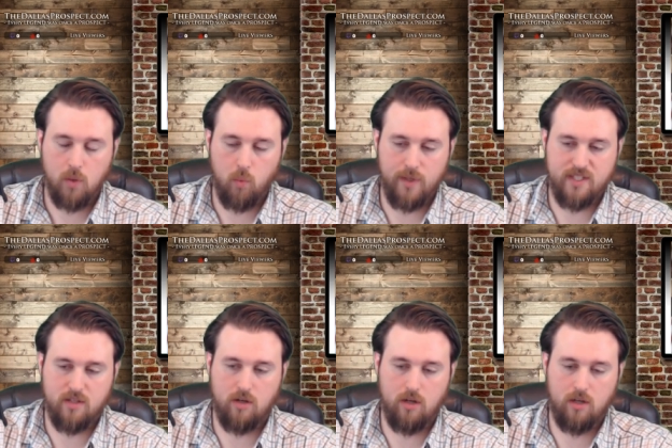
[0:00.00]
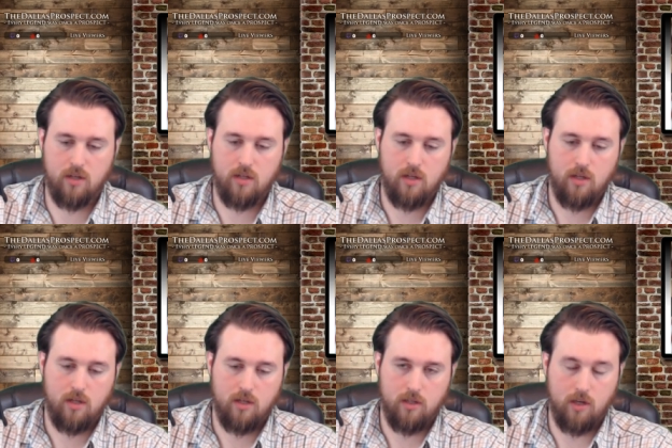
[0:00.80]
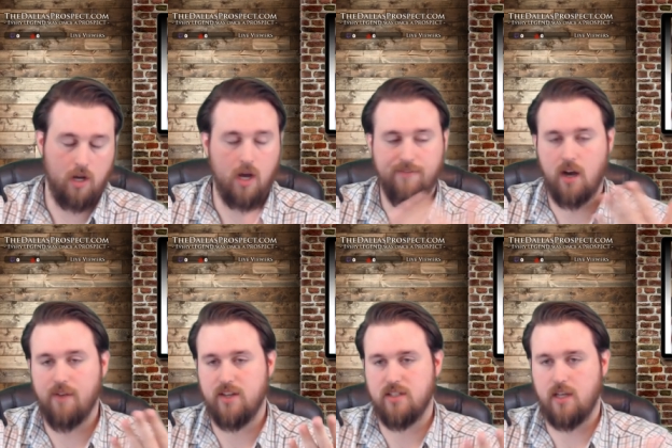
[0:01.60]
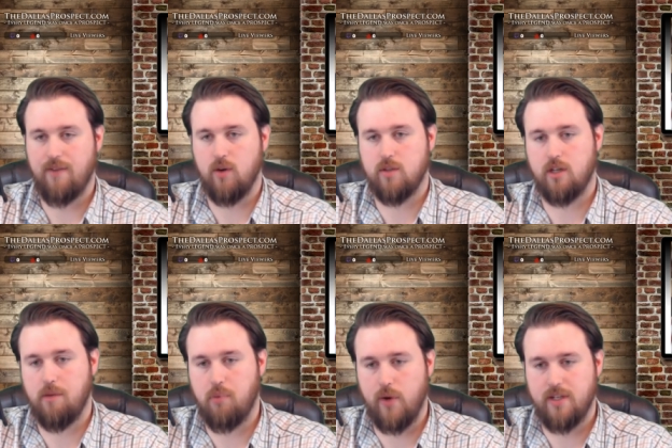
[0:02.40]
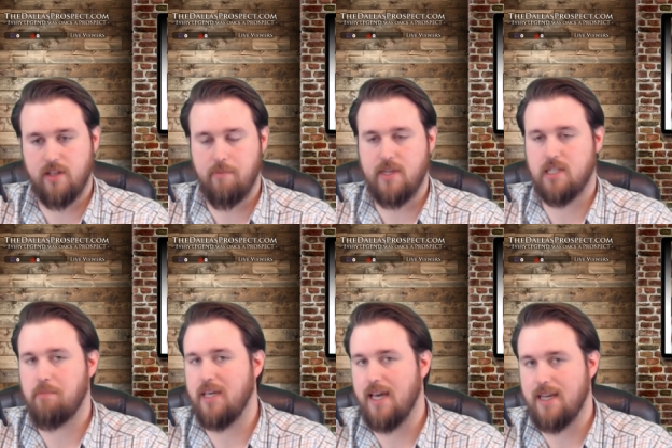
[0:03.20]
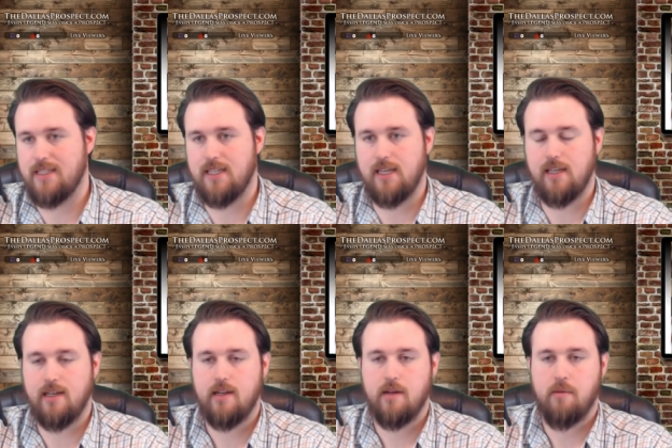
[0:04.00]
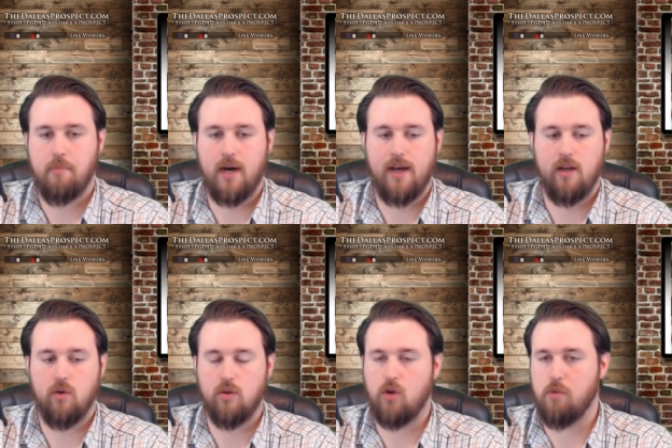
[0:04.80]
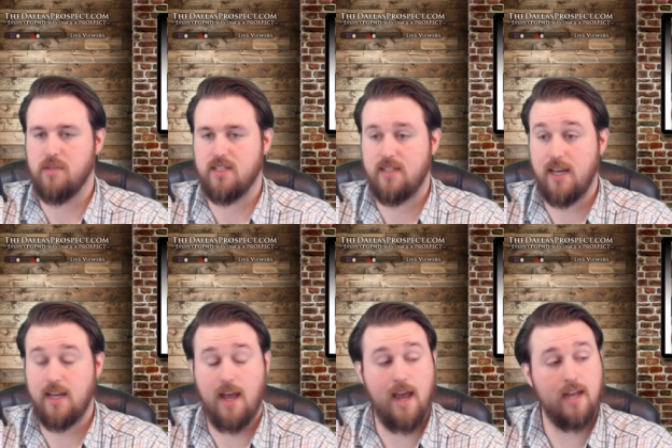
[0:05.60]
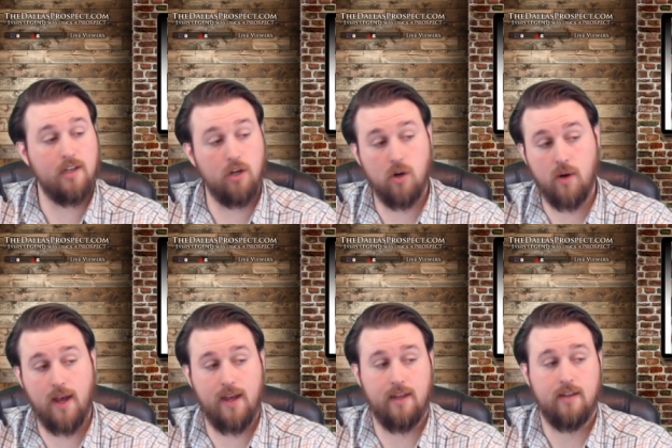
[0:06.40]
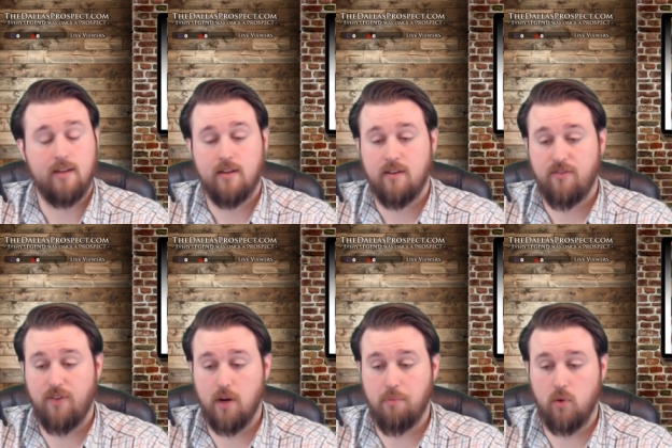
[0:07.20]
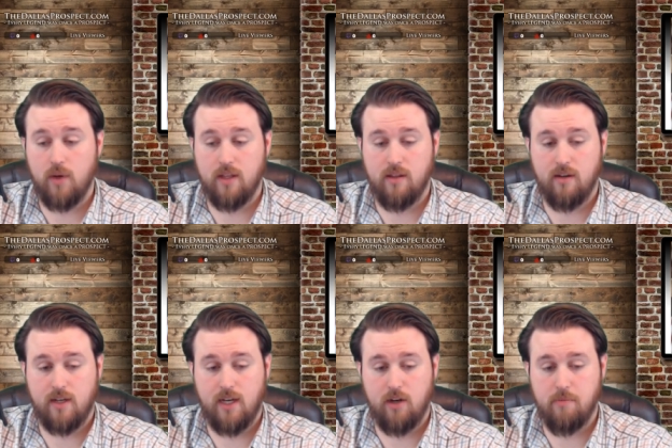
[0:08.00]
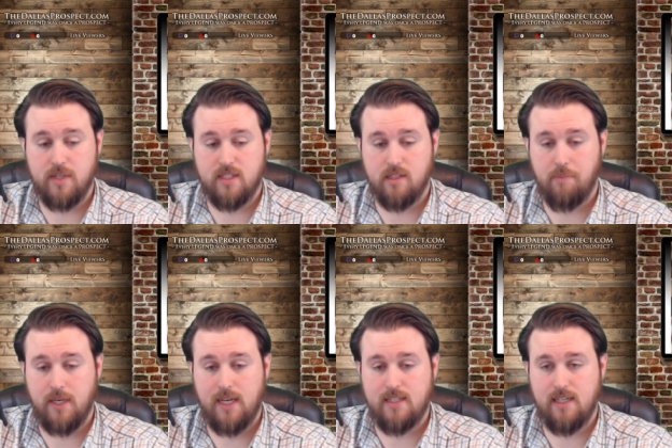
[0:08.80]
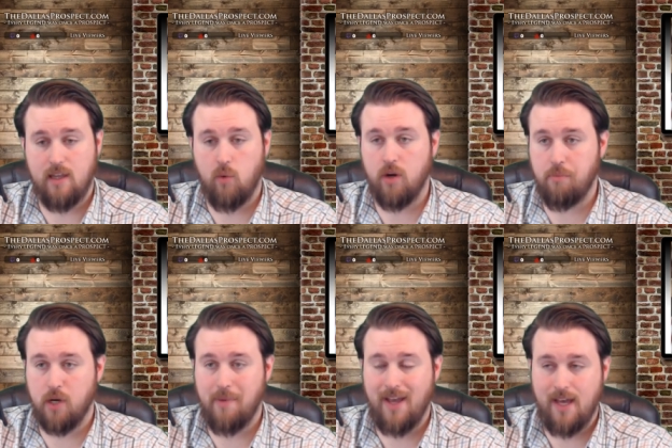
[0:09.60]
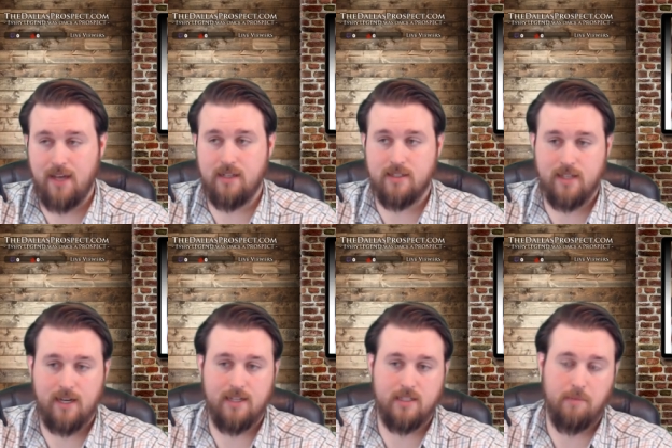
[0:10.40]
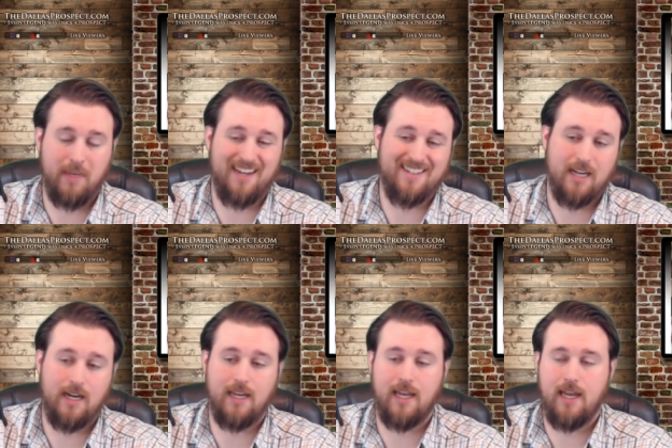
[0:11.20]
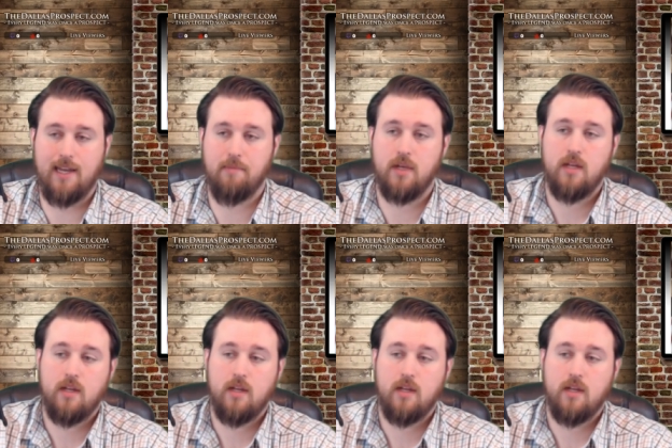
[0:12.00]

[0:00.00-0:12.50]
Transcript: We saw, obviously, everyone's going to point to the missed PAT by Oklahoma State, and you know, hey, fair point, their kicker misses a PAT that would have put them ahead. Instead, it ends up being a tie game.